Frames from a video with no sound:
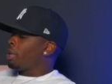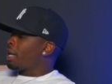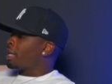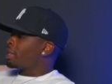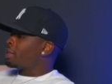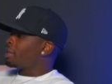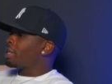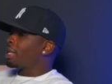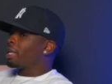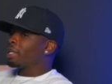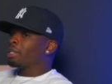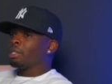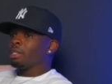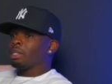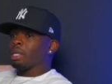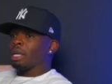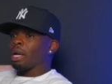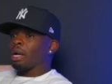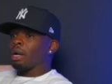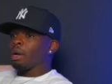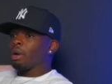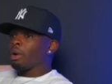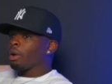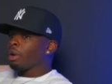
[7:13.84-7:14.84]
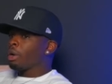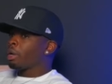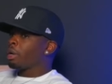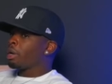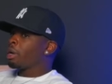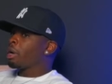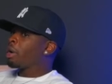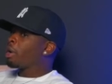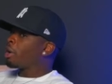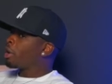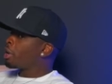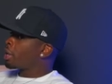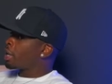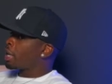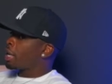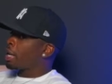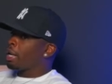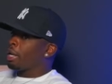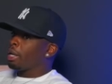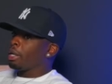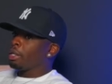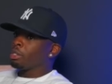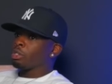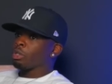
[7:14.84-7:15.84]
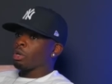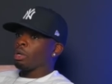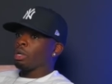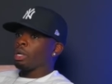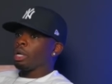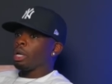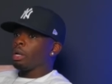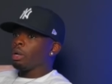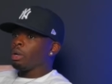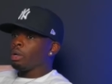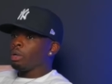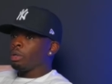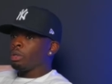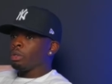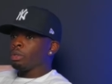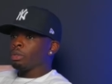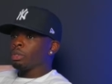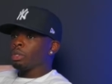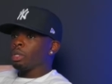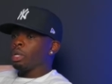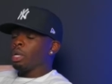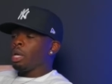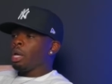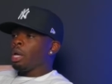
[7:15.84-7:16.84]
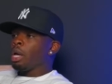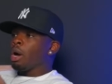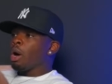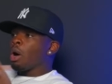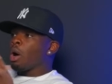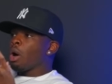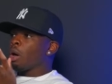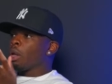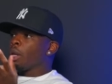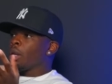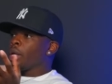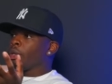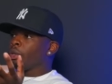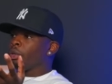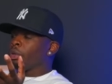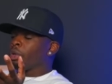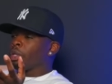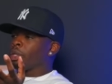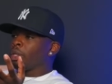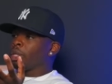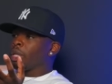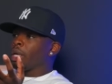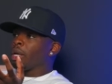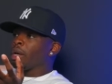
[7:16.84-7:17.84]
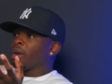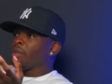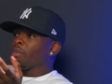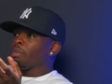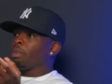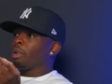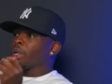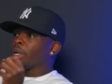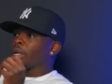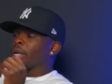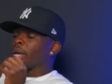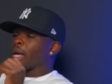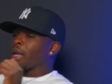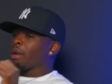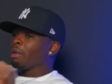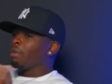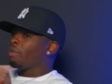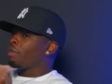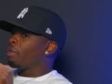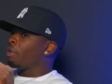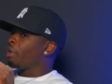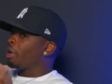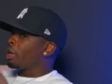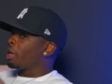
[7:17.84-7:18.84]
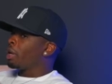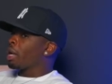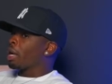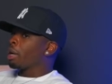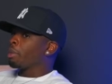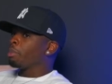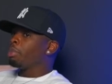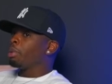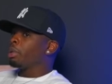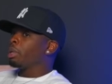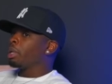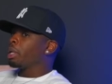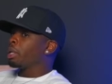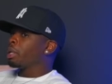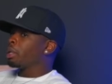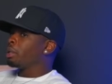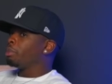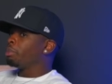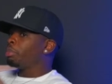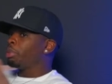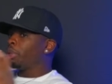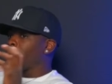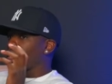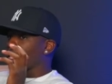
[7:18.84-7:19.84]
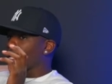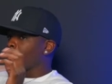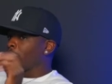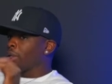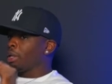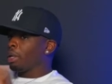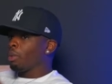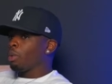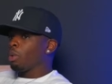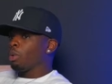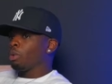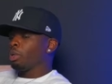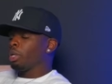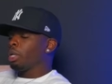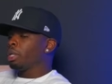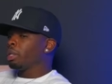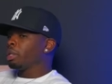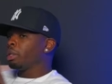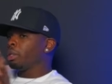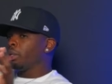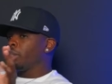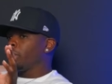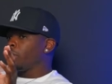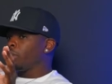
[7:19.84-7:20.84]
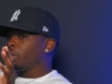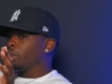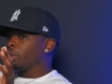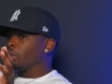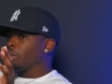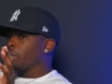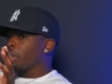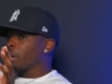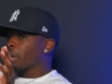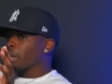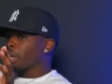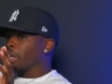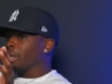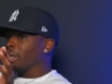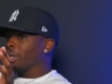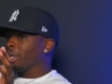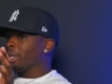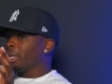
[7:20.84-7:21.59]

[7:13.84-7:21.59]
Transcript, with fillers: you got Texas, they got hur- hurricanes, tornadoes, mm. all that you can think of. But California, they're like pulling completely out. They want nothing to do with the market.